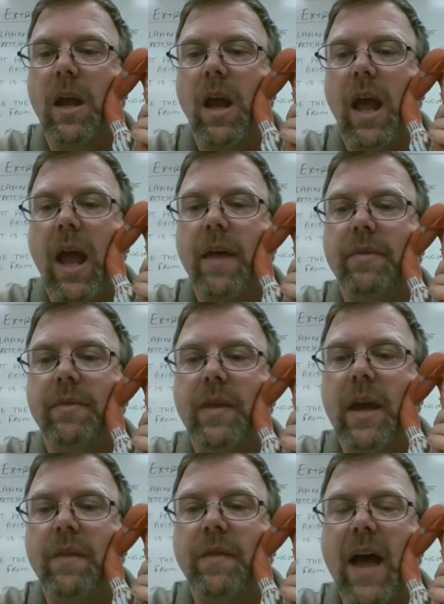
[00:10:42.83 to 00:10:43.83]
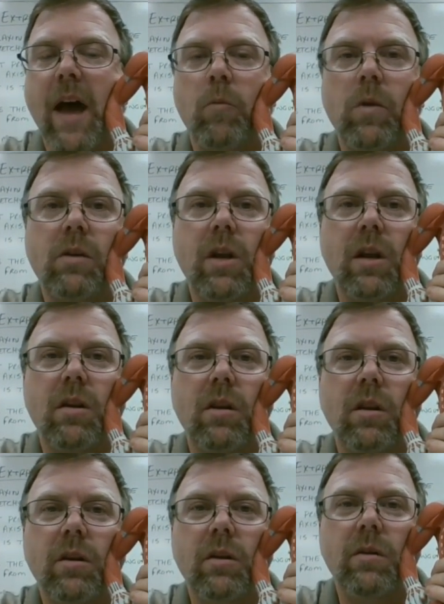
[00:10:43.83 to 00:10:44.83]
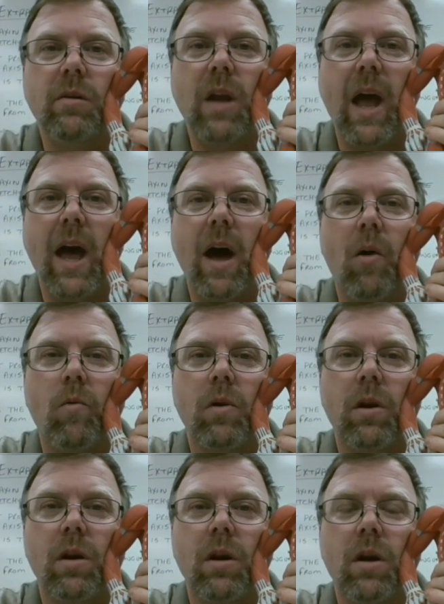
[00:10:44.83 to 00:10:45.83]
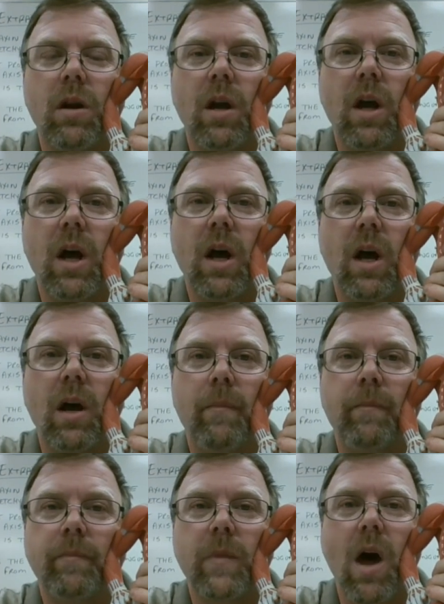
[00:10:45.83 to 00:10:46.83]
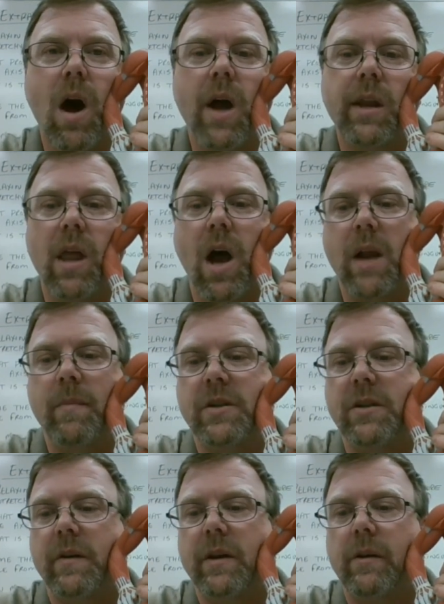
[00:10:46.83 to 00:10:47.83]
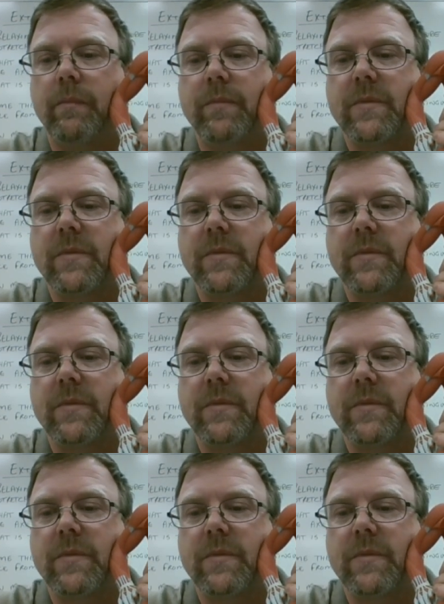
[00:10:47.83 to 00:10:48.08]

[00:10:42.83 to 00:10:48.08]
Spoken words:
and then that will conclude our online material.